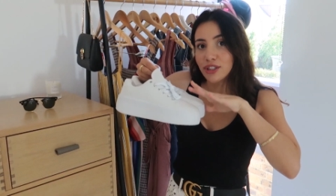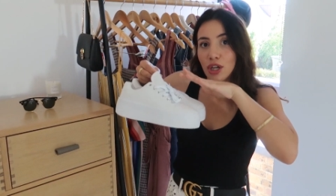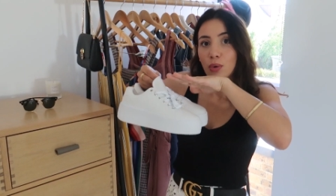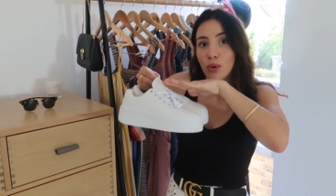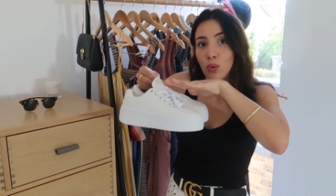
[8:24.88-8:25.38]
I
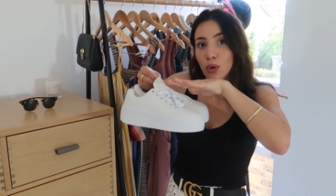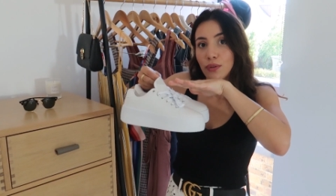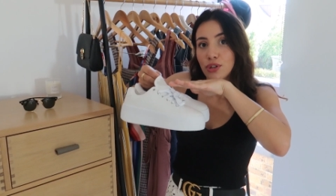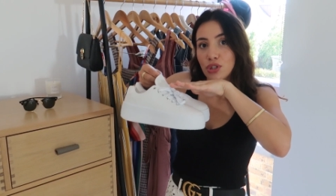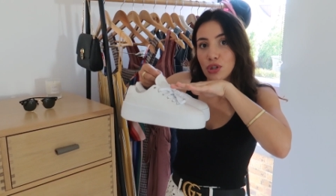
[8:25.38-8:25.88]
don't want all
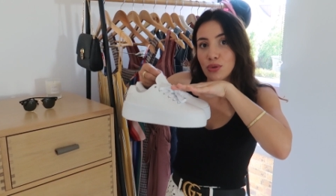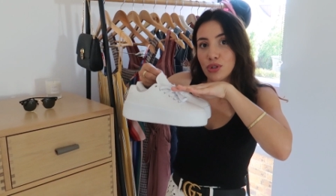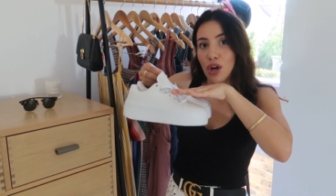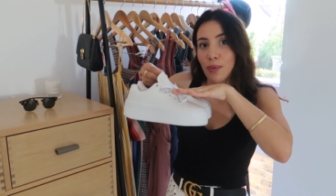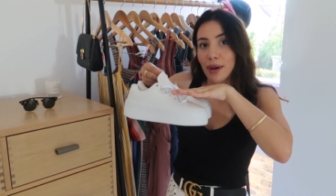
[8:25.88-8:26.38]
of the shoe
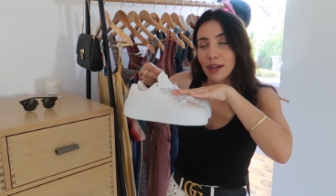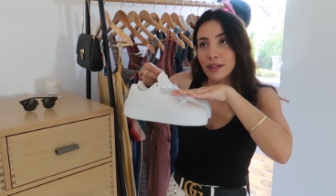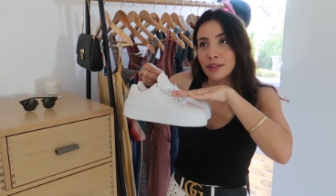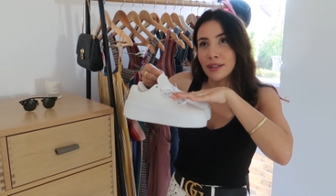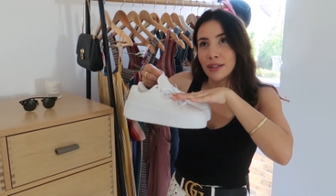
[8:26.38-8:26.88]

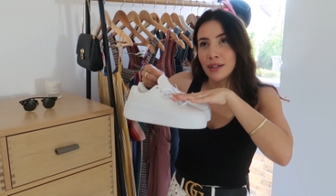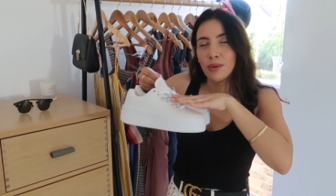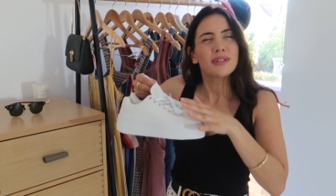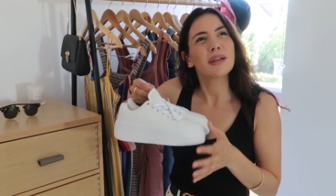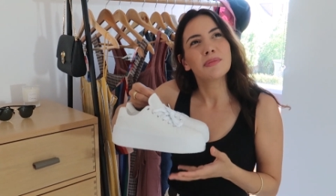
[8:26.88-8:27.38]
showing.
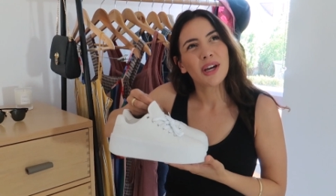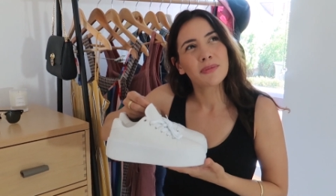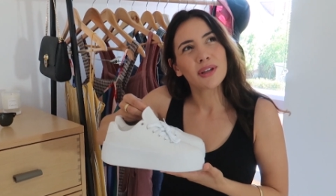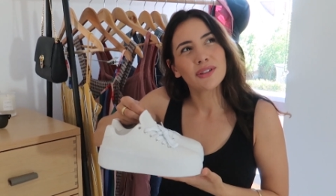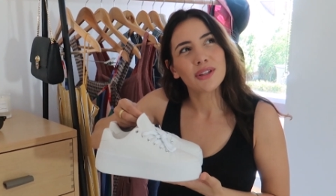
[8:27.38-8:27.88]
Well,
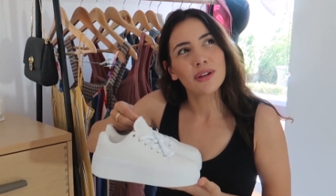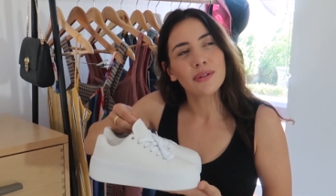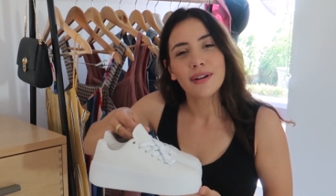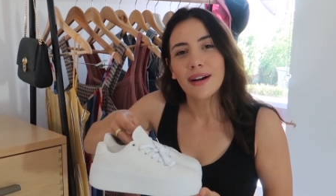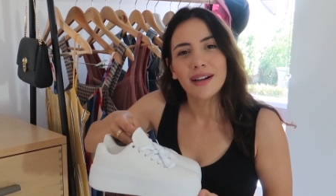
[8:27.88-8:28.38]
sometimes I
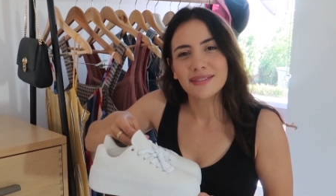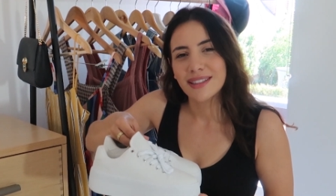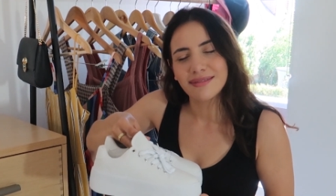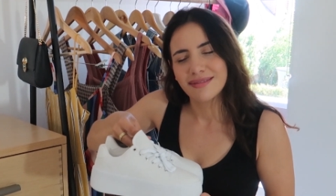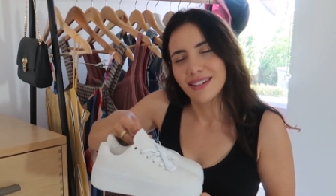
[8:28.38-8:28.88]
do,
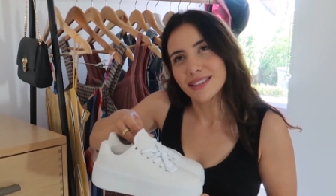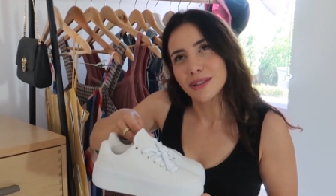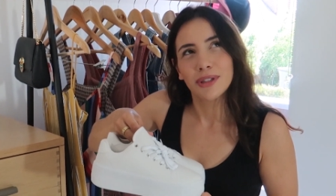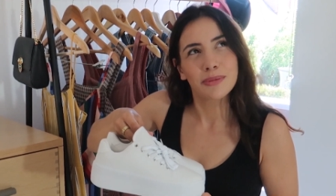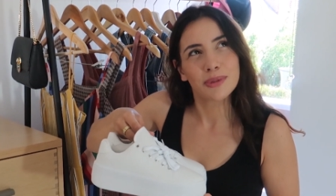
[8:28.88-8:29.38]

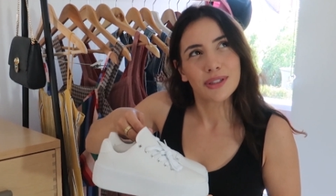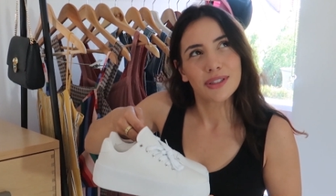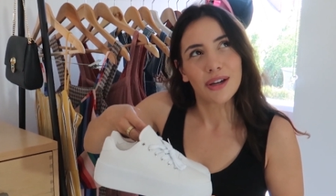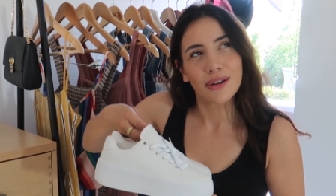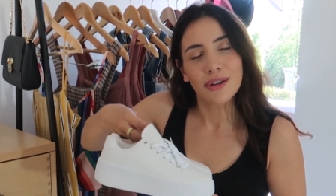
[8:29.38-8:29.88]
sometimes I
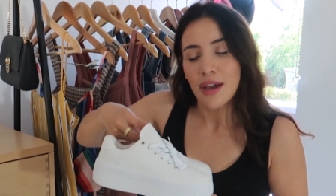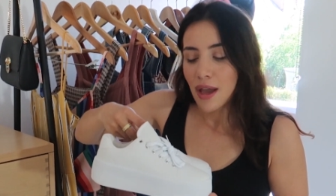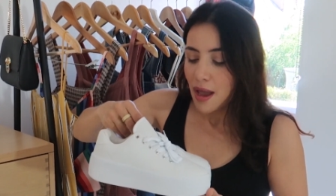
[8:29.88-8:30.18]
don't.